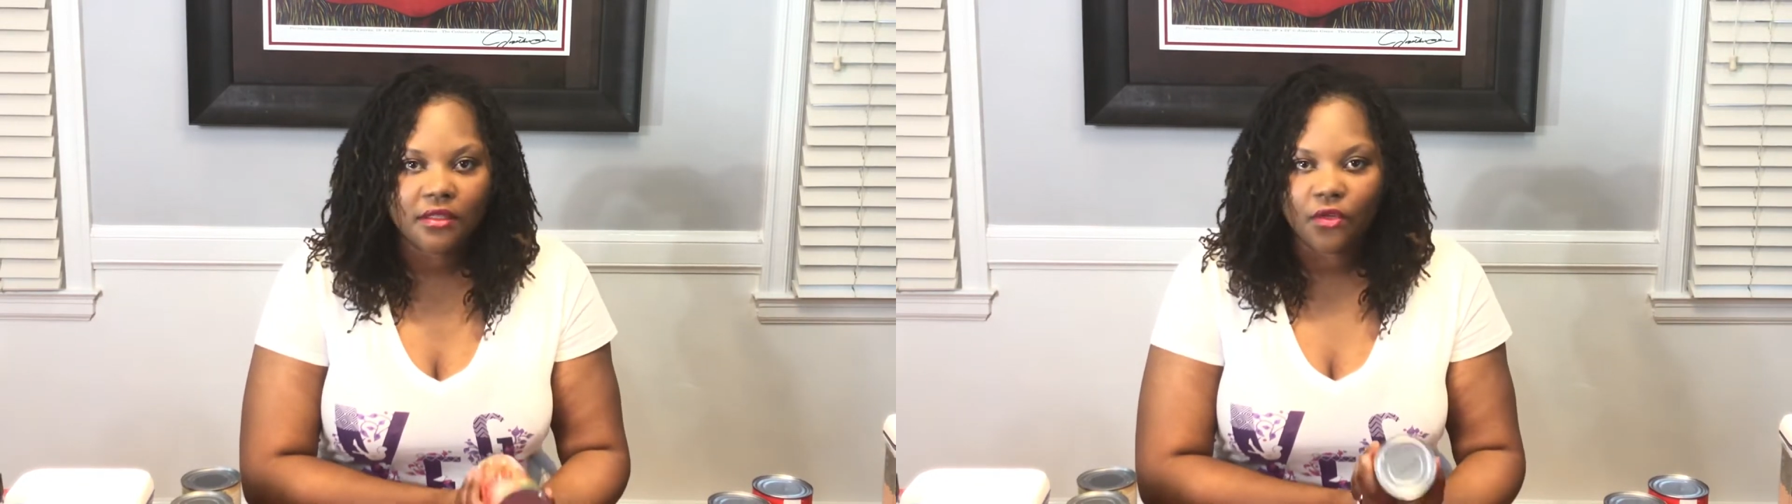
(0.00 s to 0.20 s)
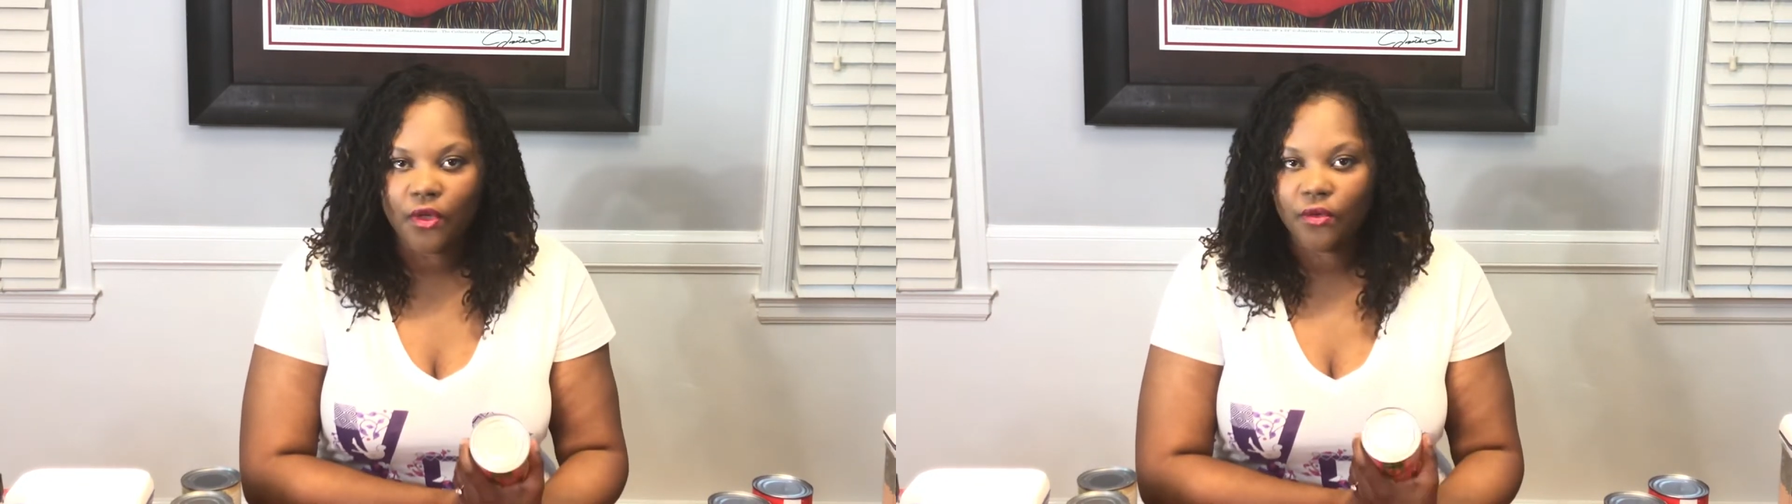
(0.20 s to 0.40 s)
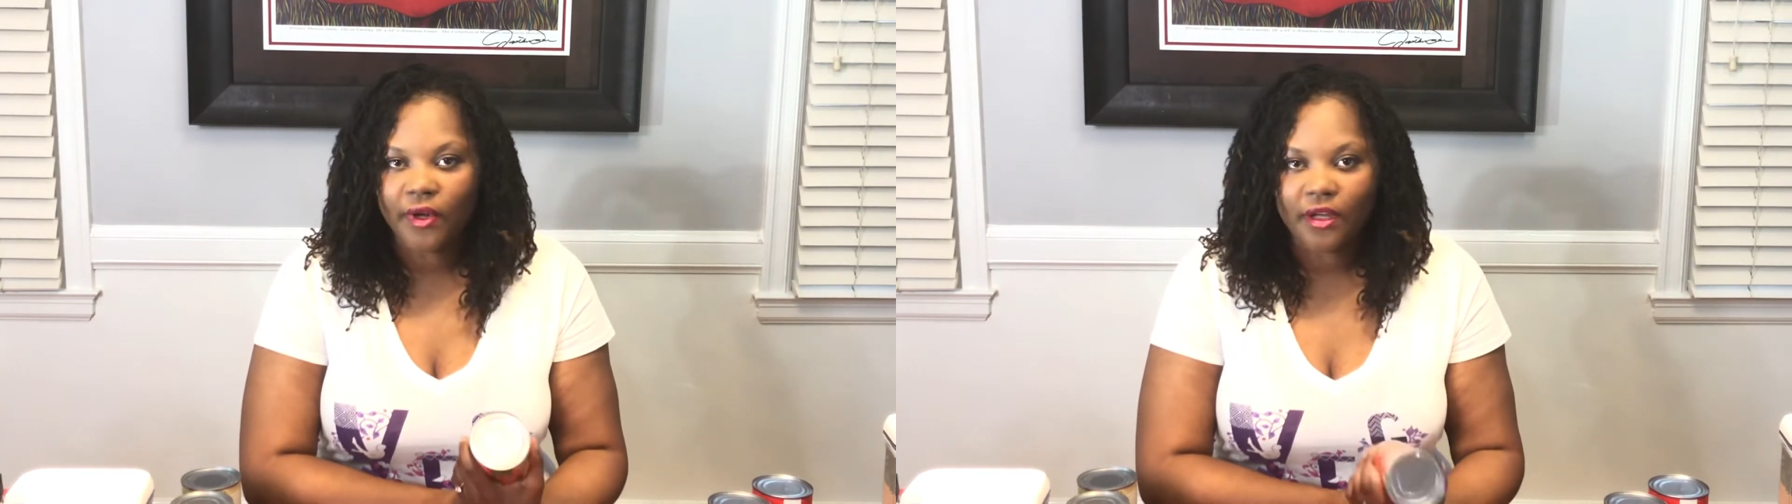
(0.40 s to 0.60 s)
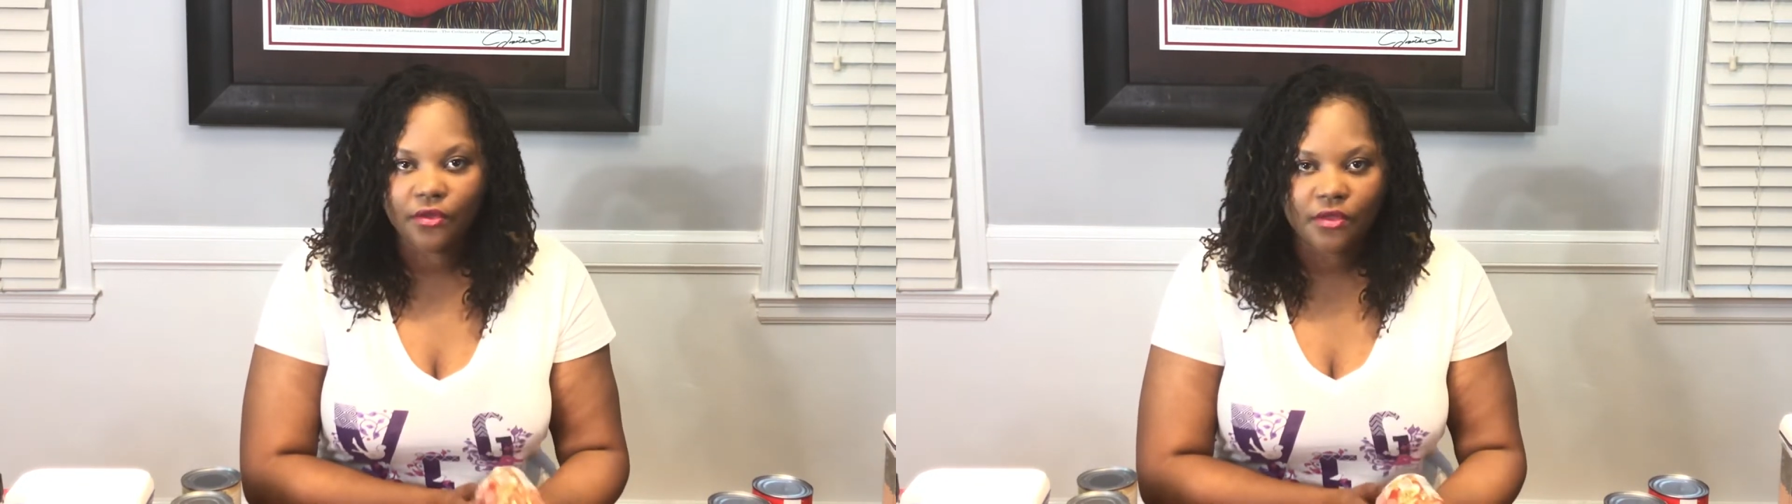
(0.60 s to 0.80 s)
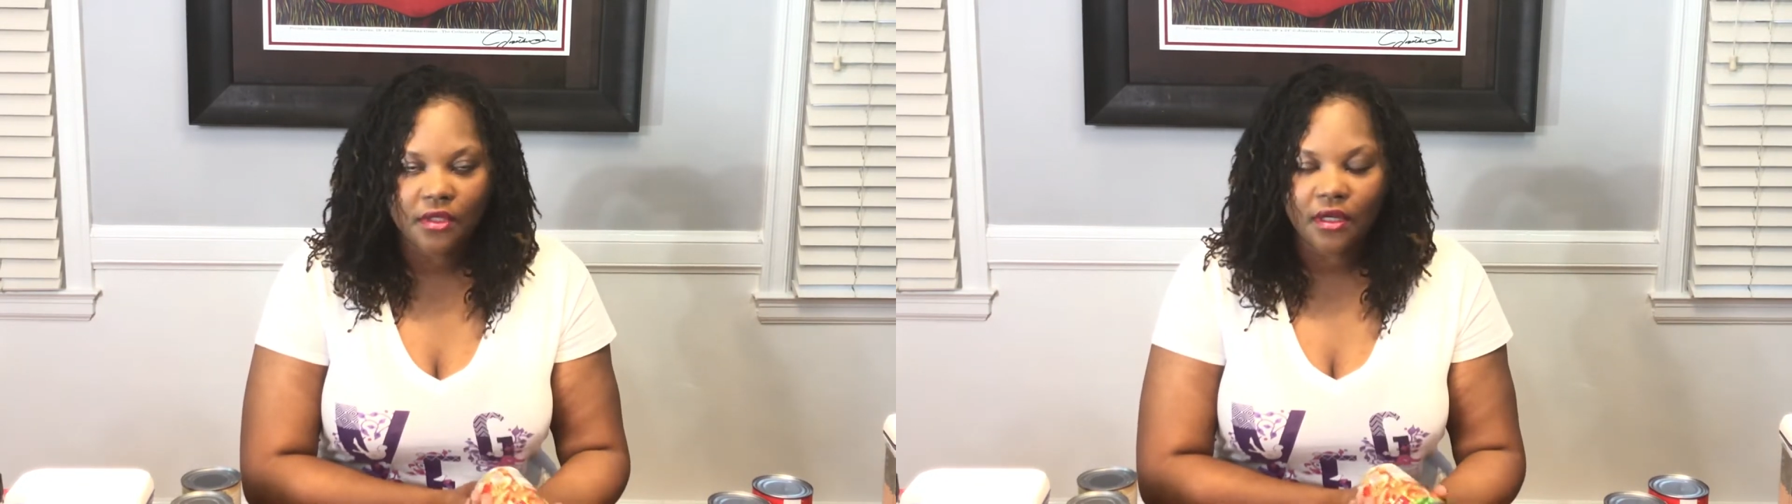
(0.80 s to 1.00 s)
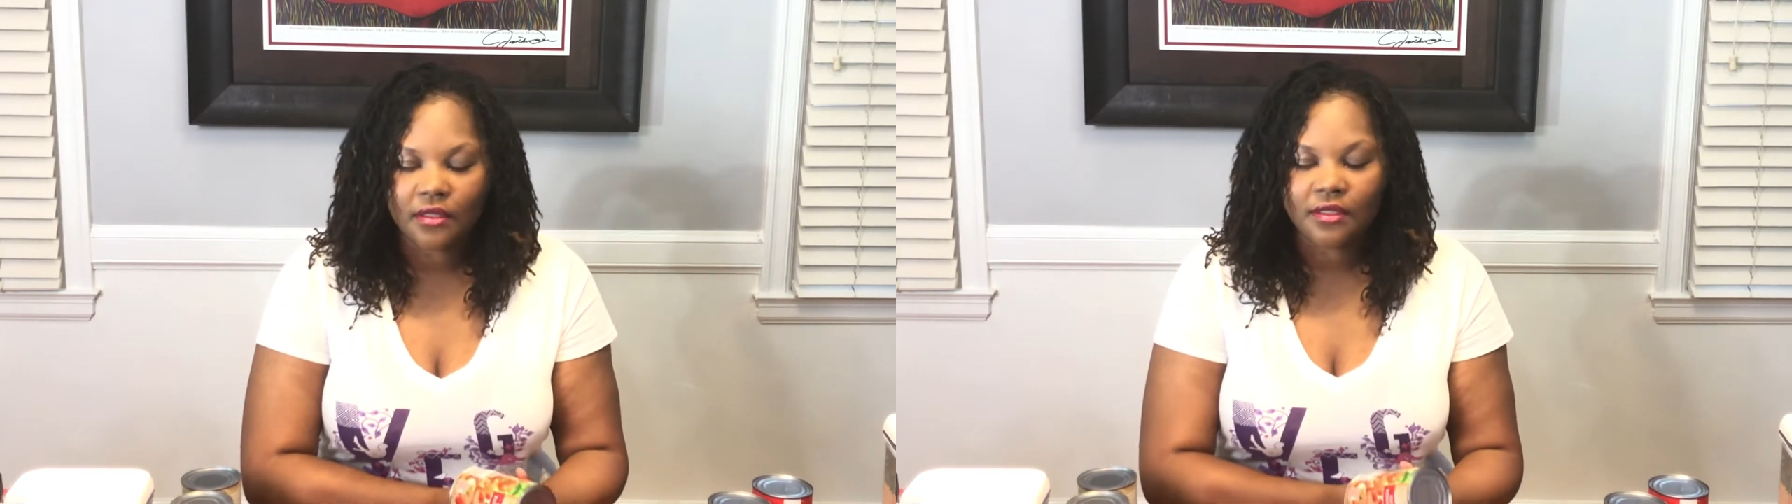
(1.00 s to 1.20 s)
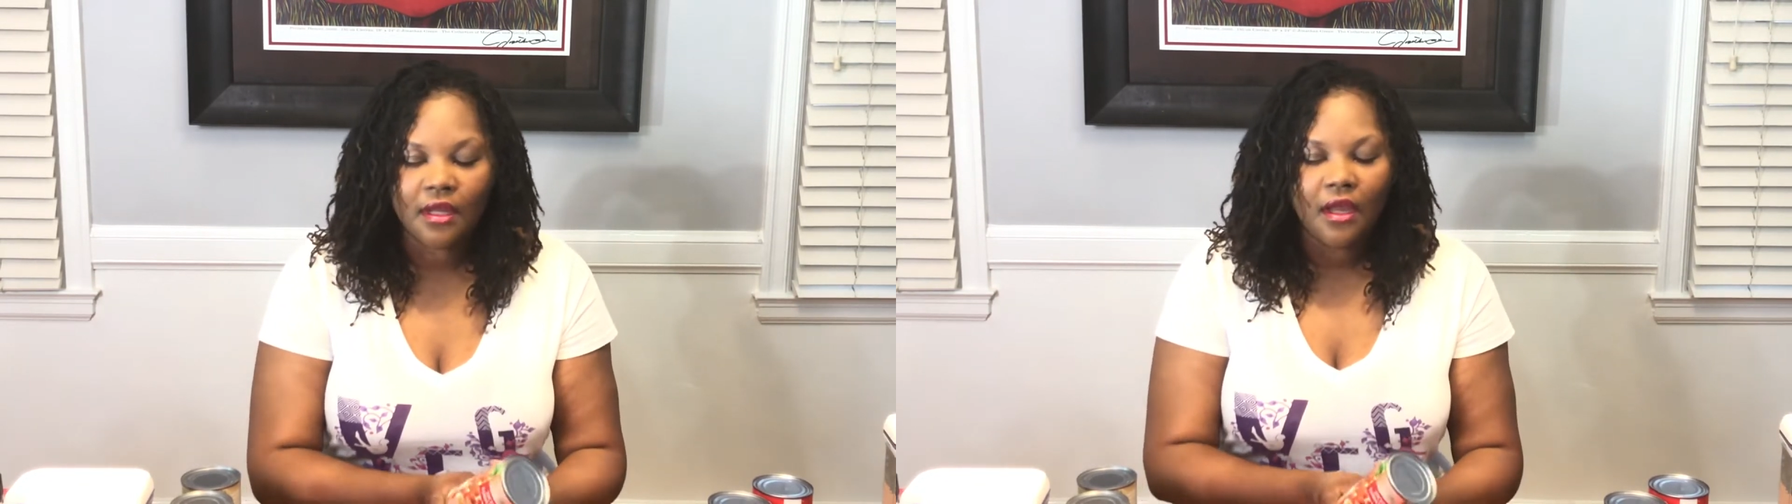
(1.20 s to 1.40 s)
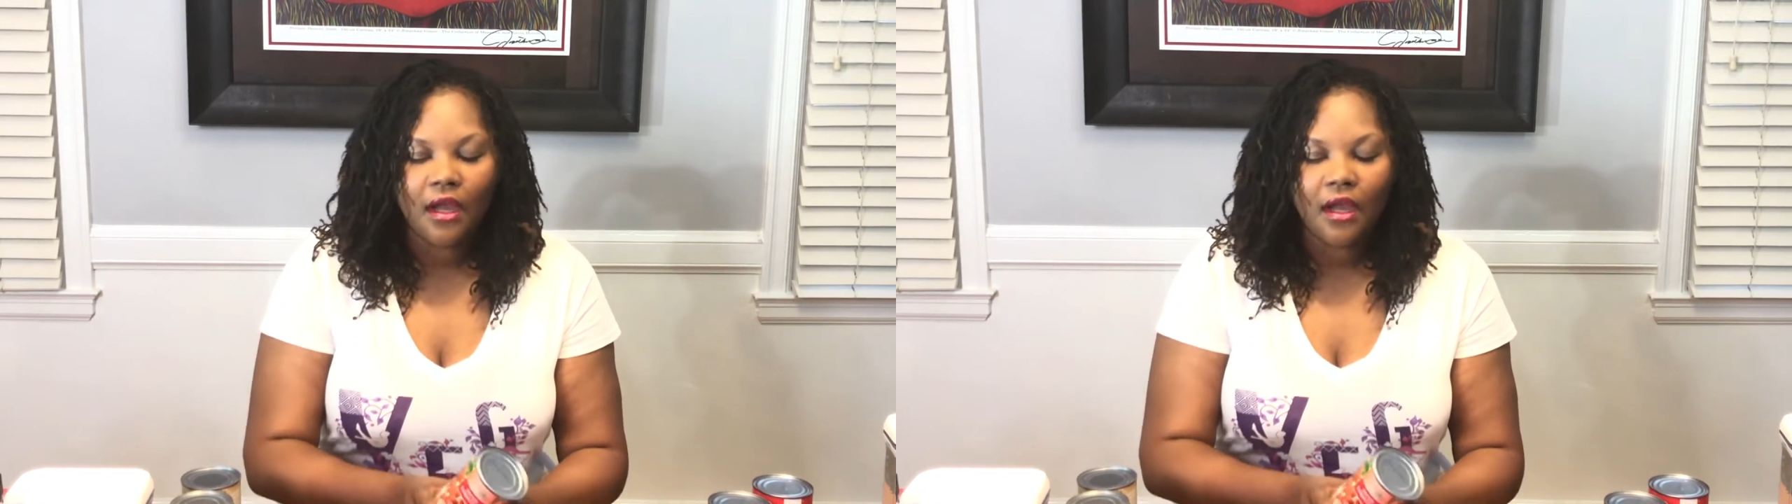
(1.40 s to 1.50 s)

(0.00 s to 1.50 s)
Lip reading: a quick ragu sauce,